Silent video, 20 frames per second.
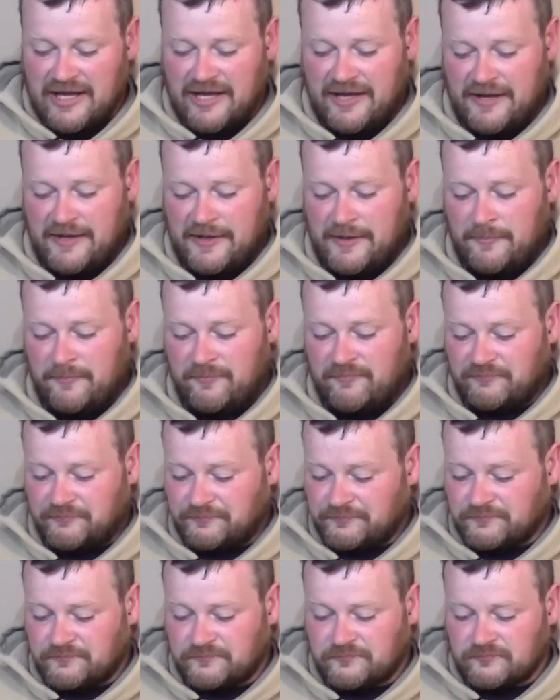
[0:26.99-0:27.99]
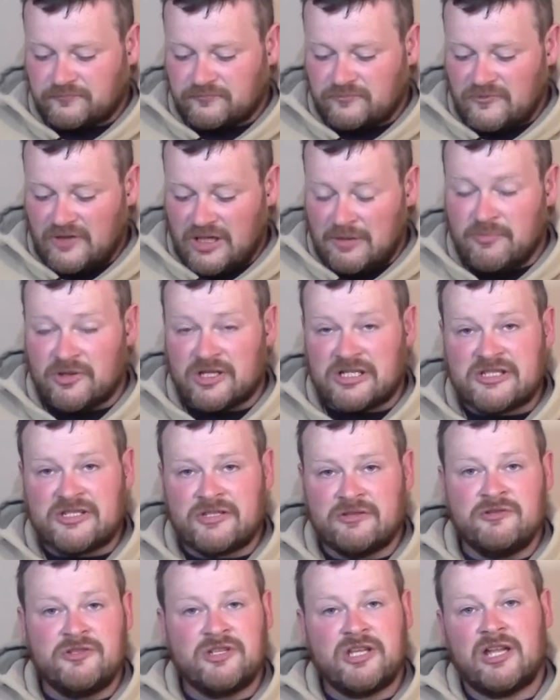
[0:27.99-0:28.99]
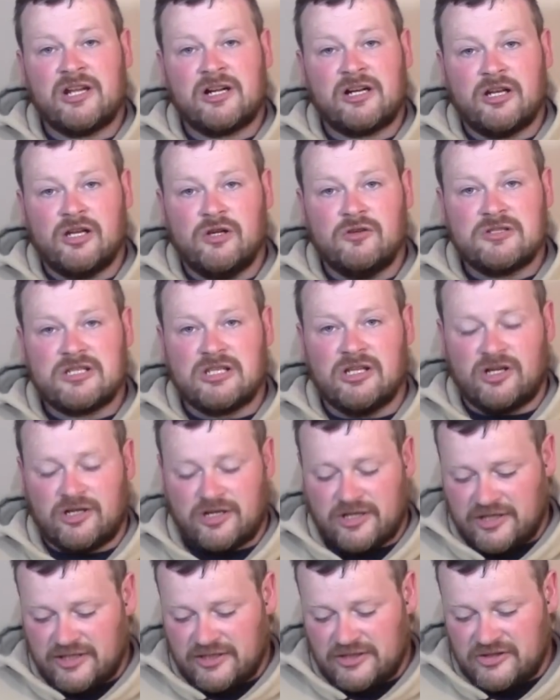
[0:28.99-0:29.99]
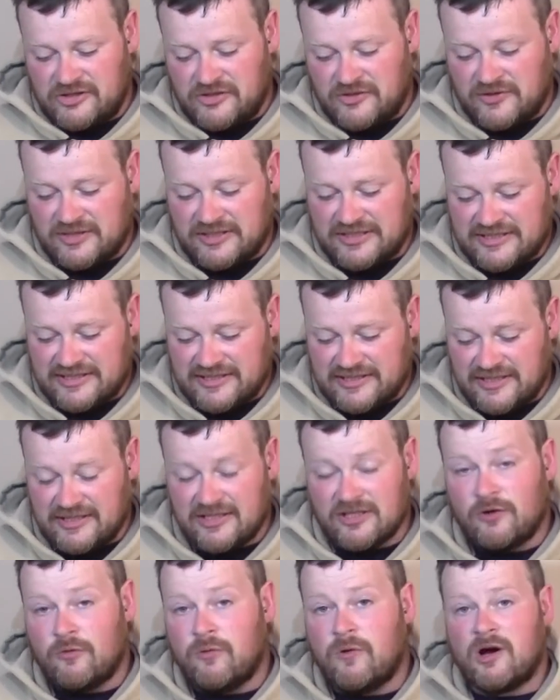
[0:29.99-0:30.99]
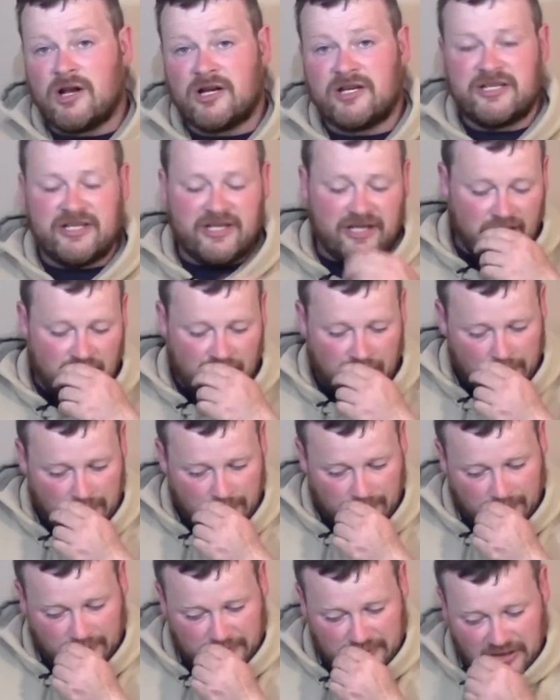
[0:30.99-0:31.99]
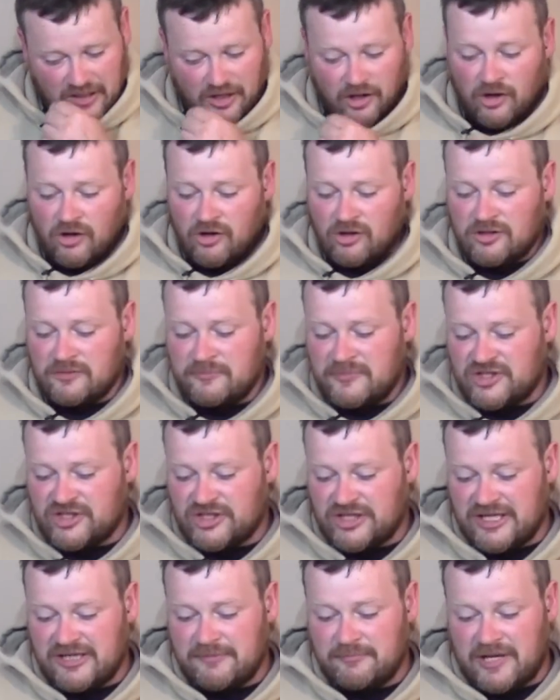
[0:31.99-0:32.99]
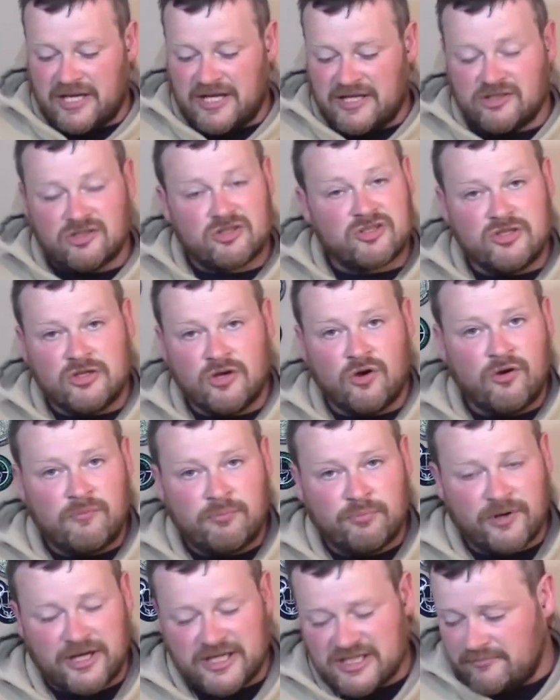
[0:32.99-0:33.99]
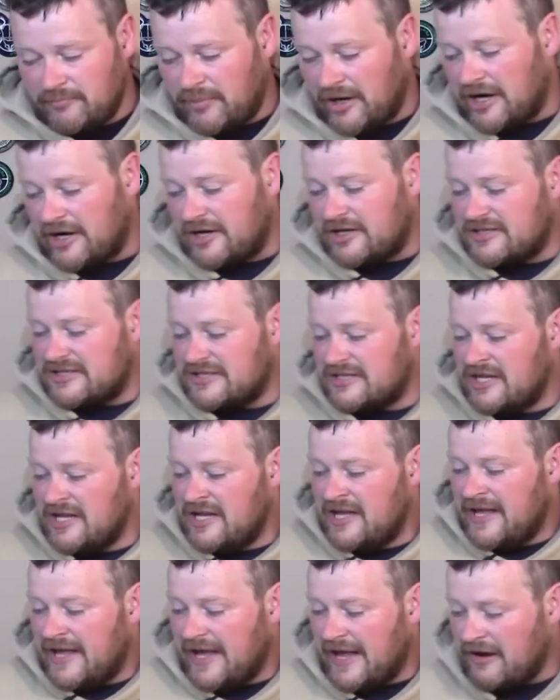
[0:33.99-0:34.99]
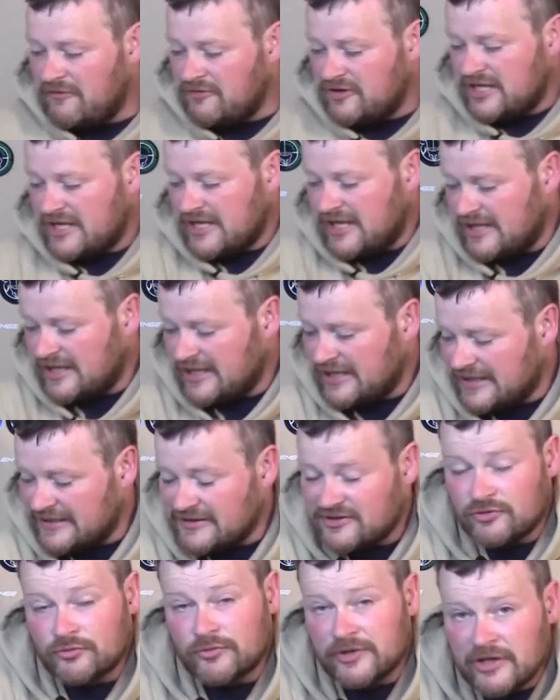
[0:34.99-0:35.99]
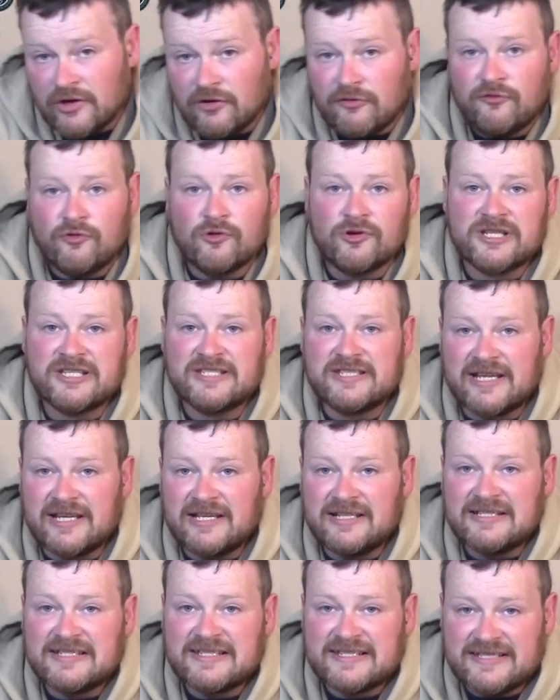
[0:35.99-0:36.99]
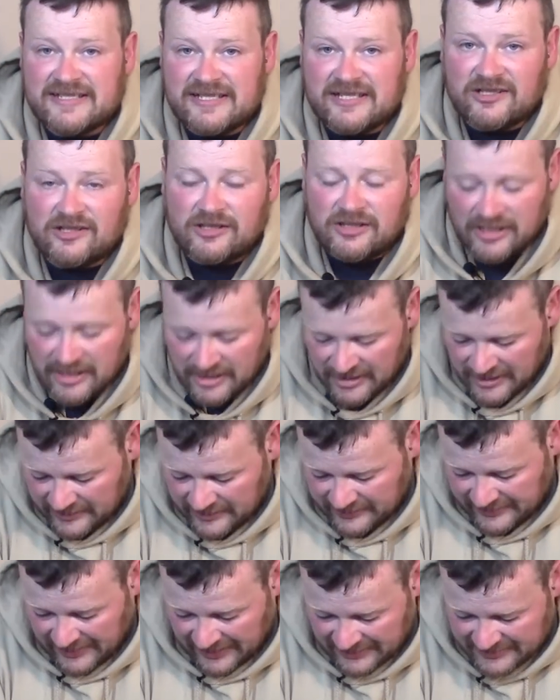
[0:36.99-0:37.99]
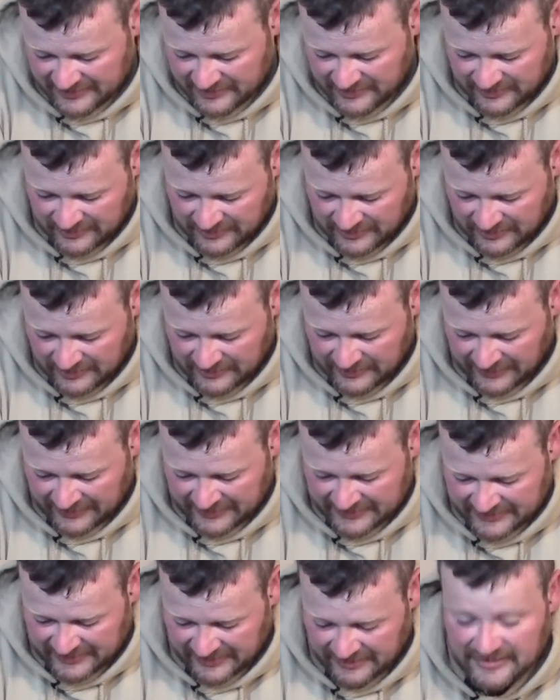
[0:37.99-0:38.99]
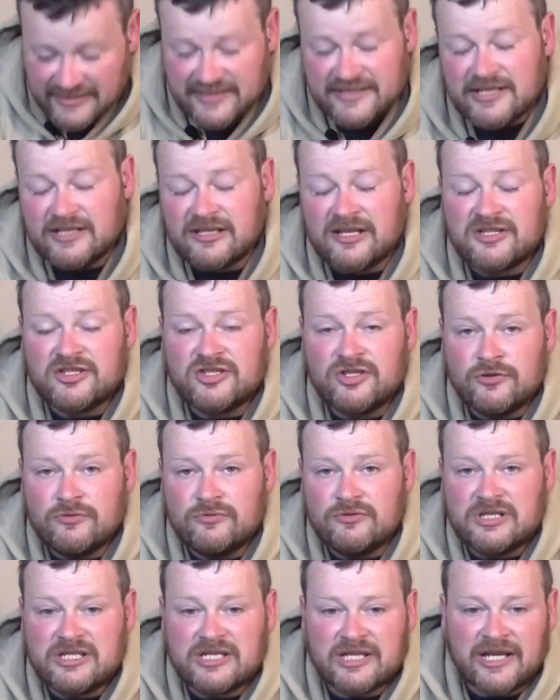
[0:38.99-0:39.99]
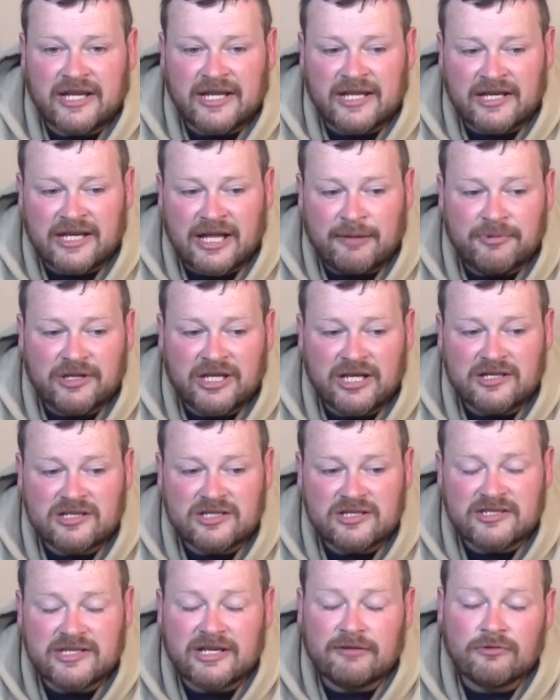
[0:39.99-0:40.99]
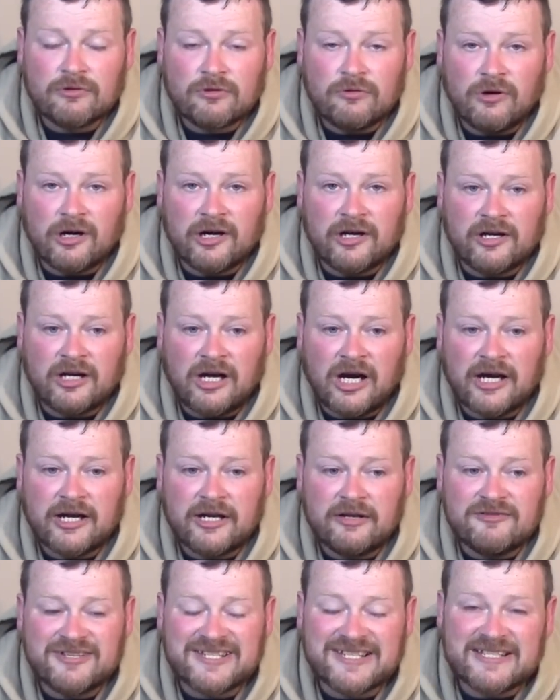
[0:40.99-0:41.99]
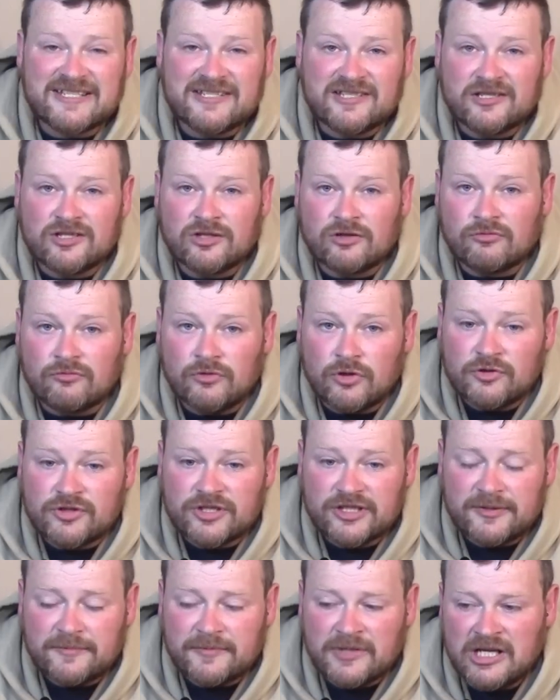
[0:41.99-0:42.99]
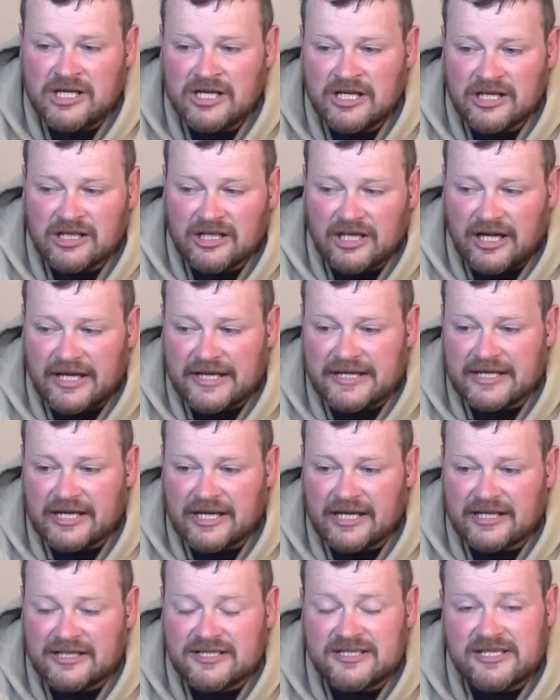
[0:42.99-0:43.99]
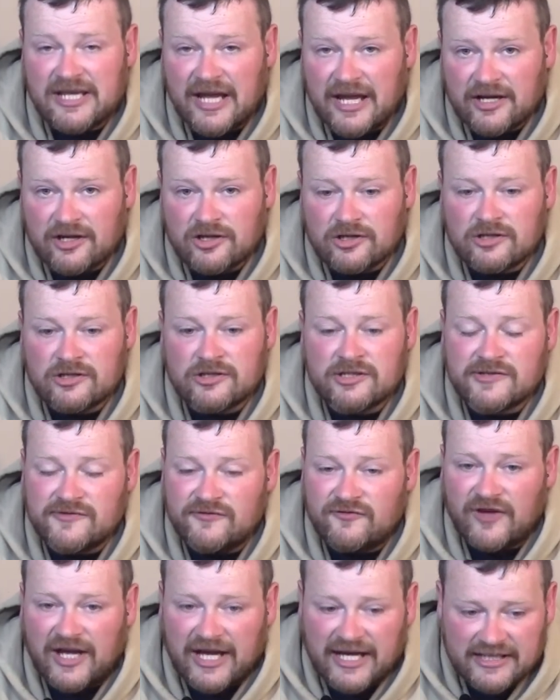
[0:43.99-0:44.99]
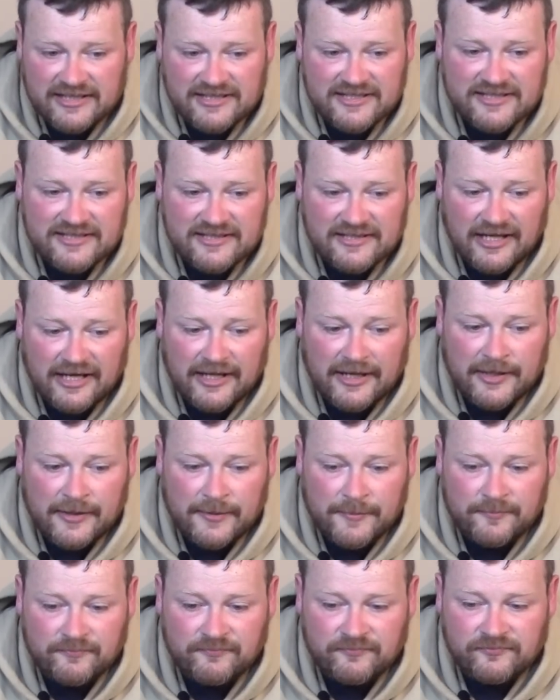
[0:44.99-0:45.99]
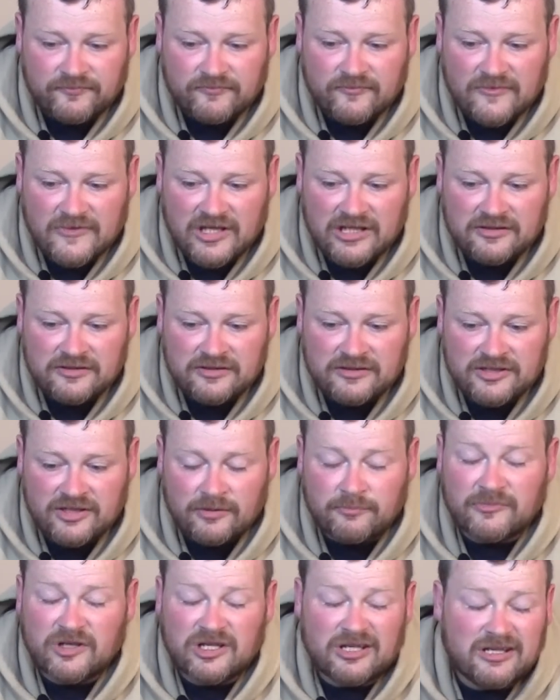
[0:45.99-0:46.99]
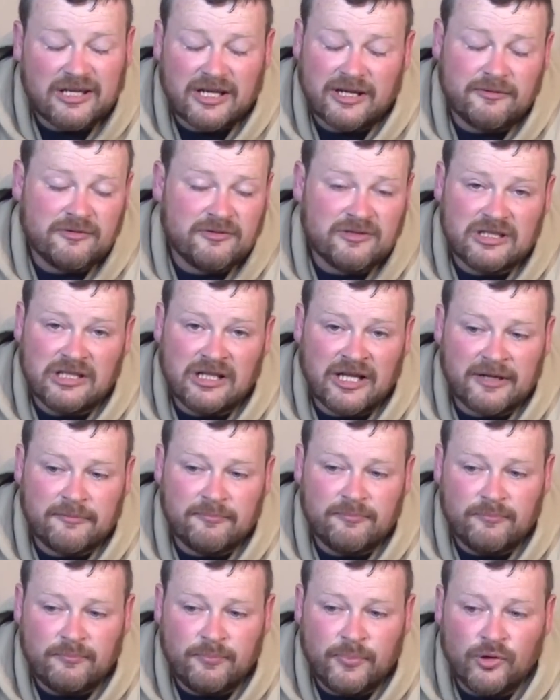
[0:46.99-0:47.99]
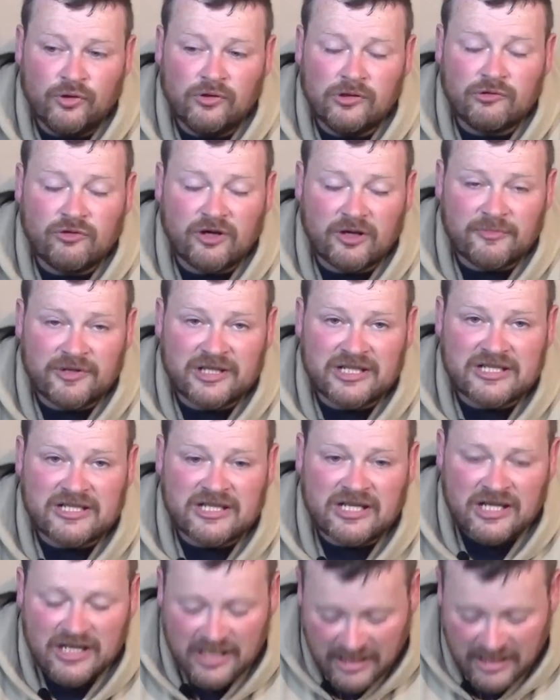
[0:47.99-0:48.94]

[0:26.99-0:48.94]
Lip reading: But as soon as you get a close look, you can see the quality. It's all machine made, there's no pressed parts. Everything in it is 304 stainless steel. That's a stainless steel that's used in applications that require higher resistance to corrosion, like tankers, vats, some like pool equipment,